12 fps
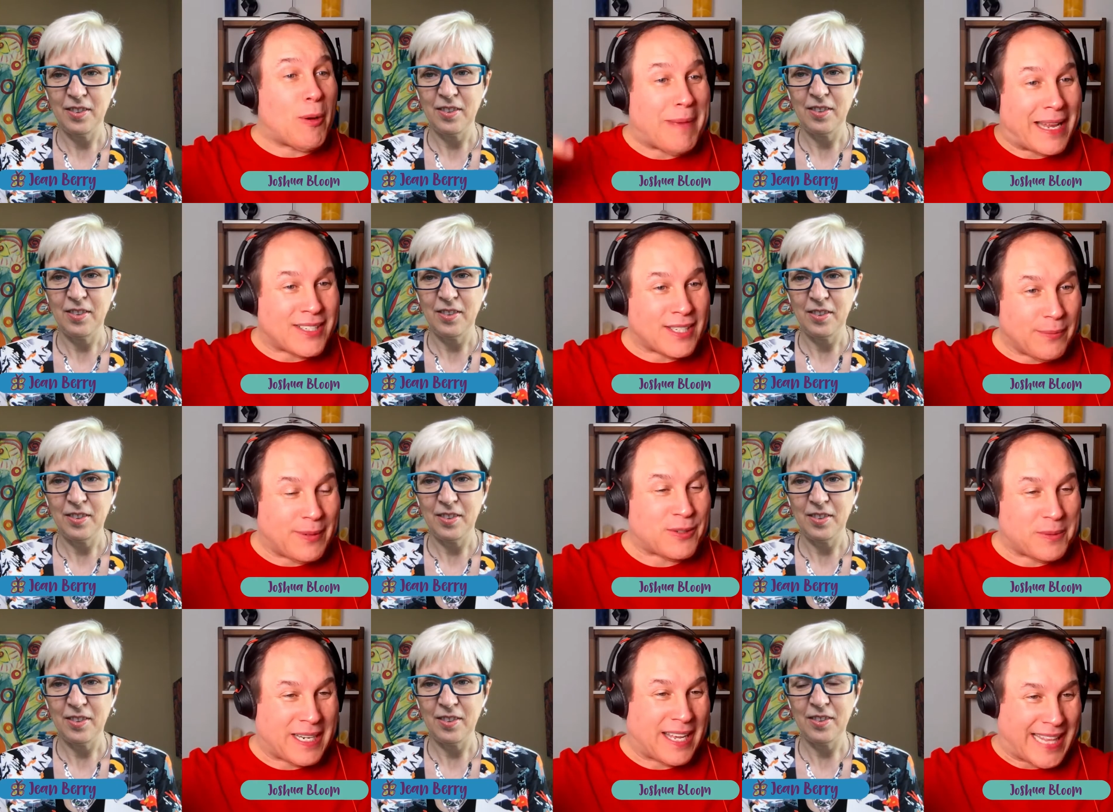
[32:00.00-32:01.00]

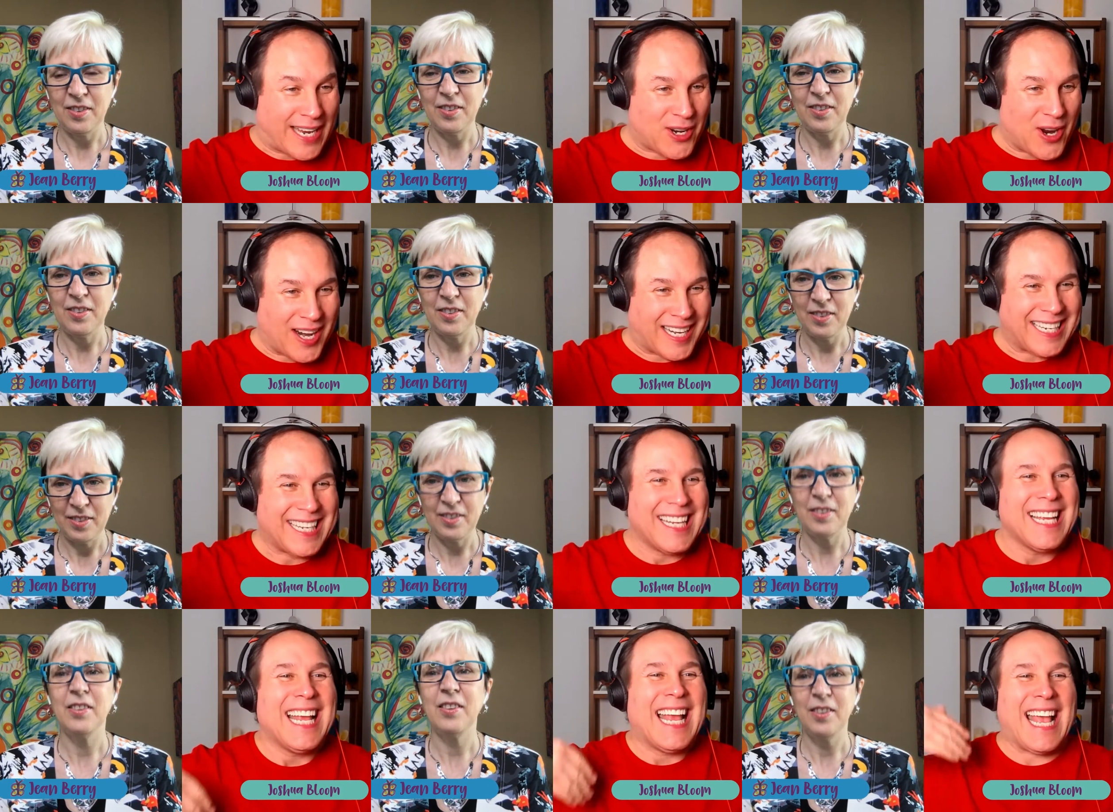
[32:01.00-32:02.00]
Speaker 1: momentum, which we got that
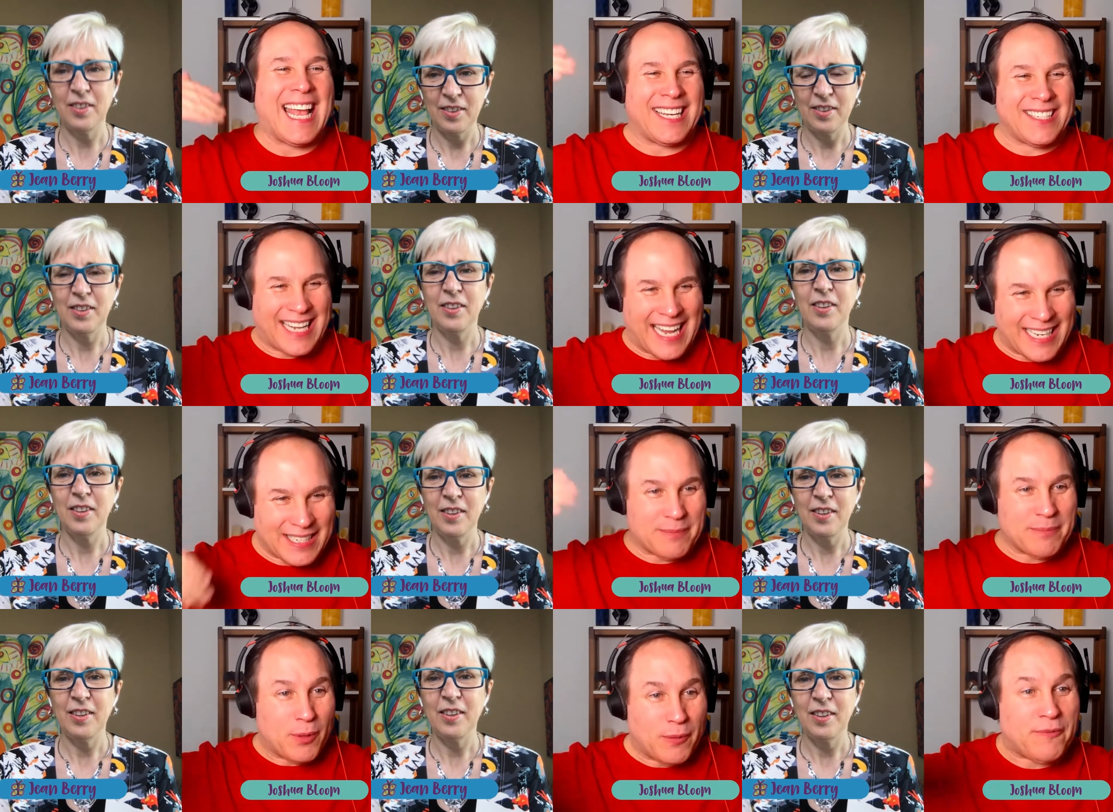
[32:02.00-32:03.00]
card, and
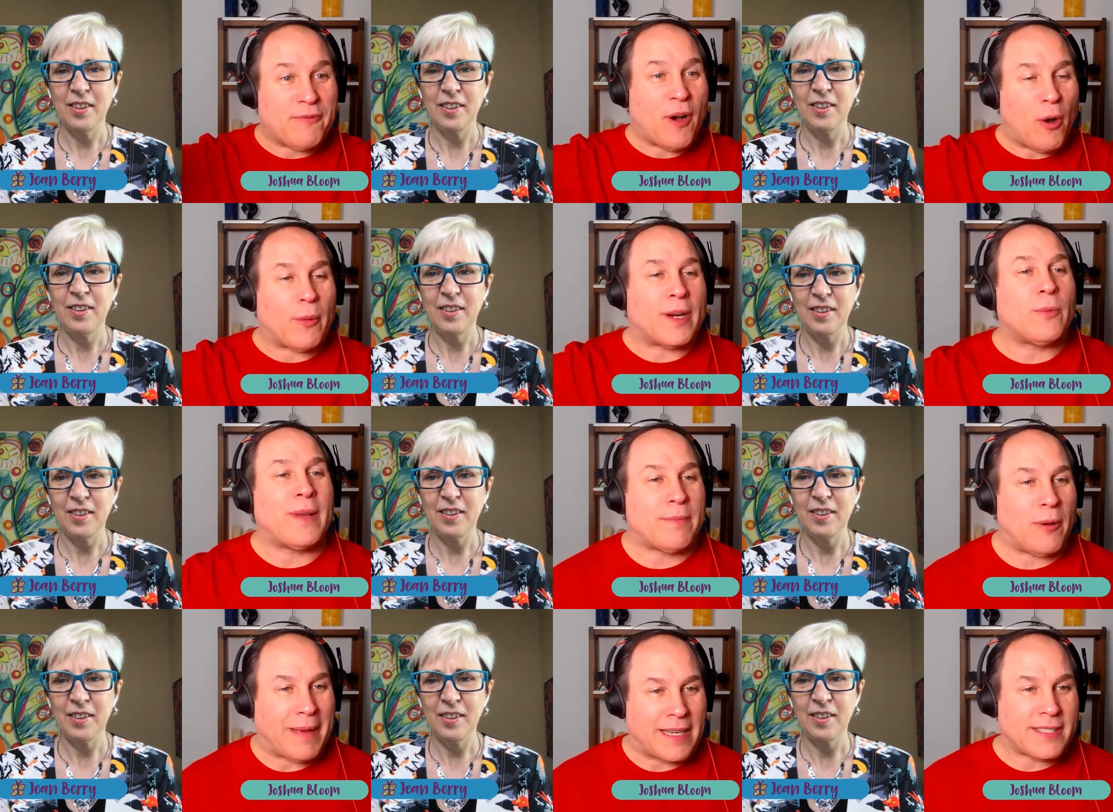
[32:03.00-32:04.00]
and move forward
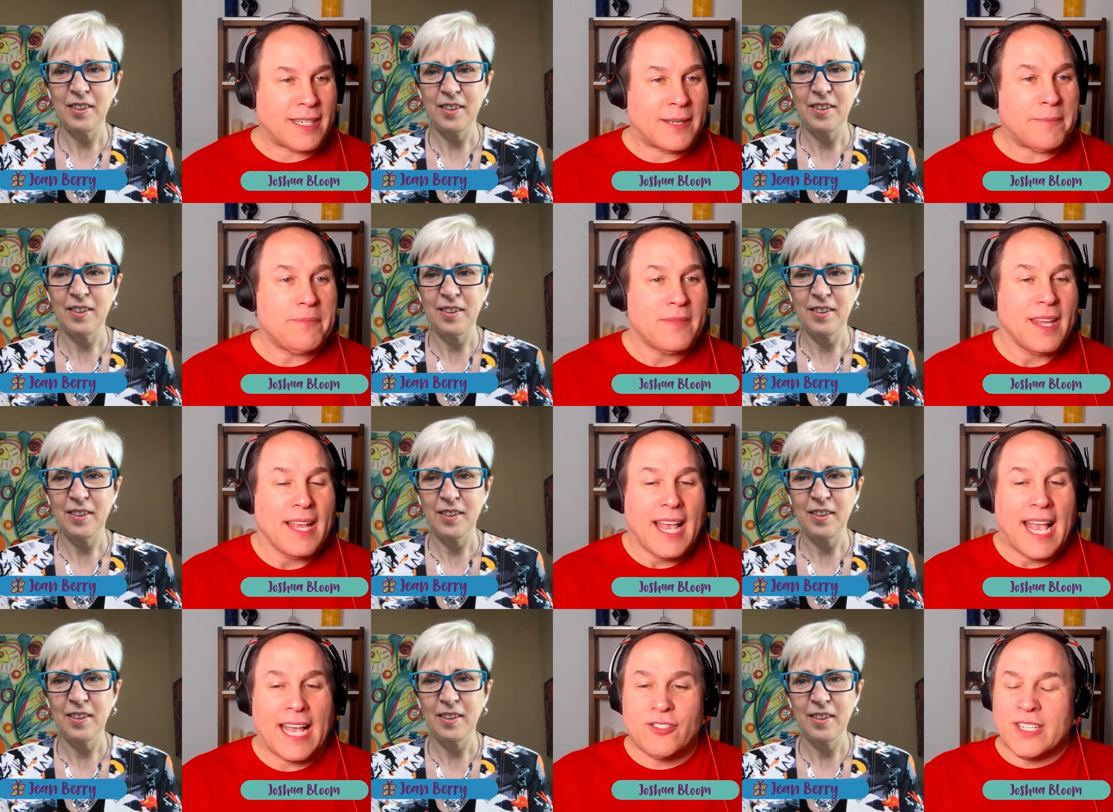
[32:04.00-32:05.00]
with momentum
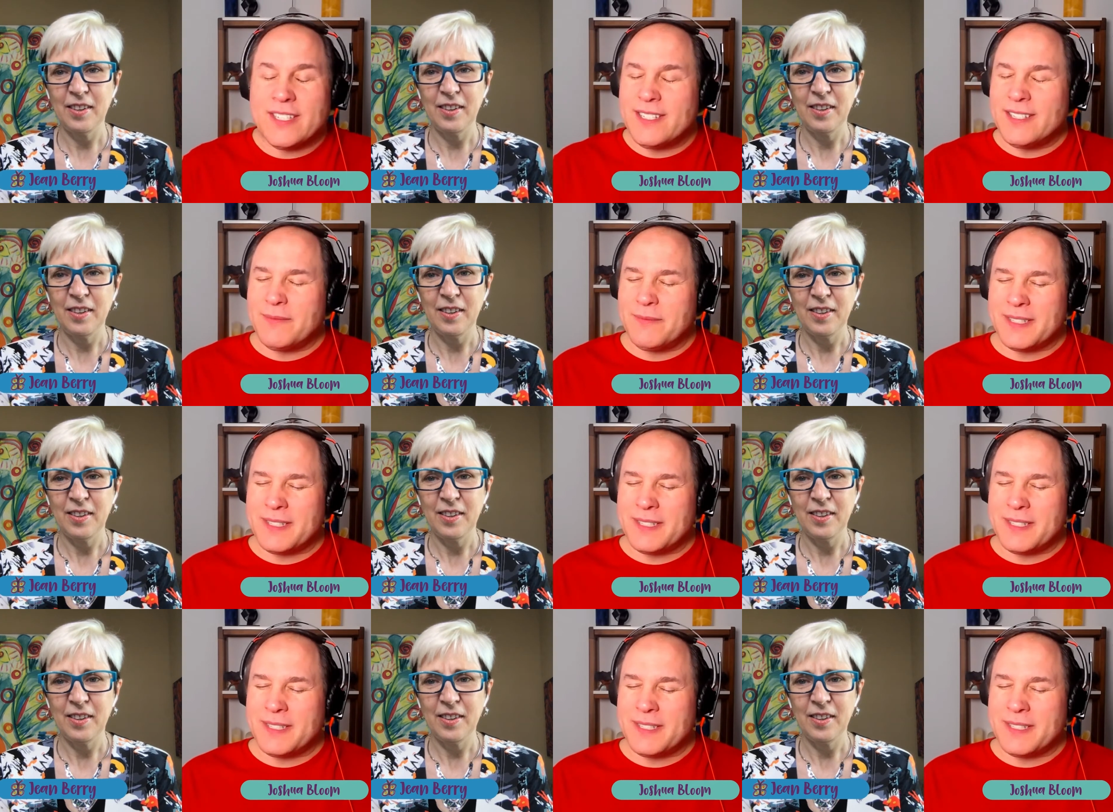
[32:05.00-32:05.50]
and just